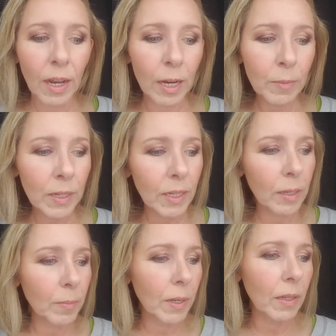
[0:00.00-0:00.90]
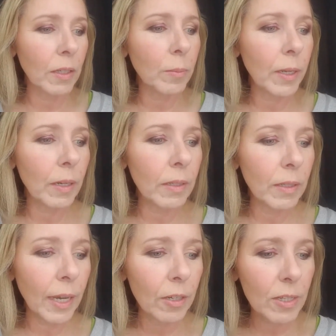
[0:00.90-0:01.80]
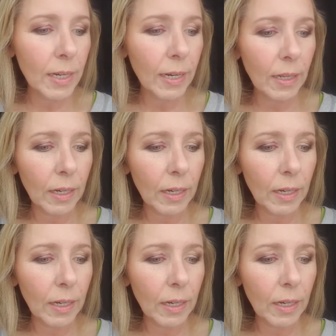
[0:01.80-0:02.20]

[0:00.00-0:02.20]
I'm gonna keep it a little bit on the lighter side,